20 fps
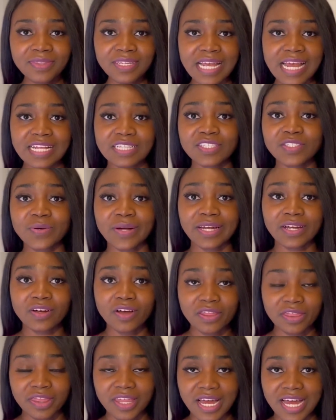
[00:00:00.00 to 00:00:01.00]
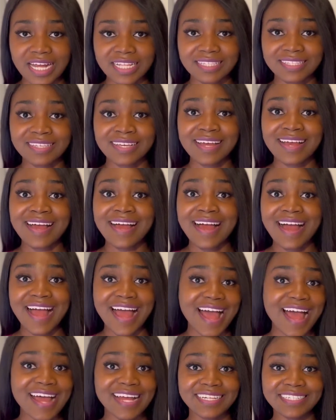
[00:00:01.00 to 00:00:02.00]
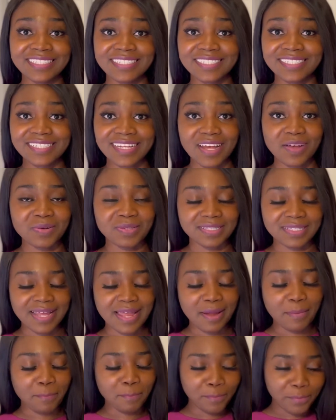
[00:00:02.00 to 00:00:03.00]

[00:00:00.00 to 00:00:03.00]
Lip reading: And so I got that, and I was like,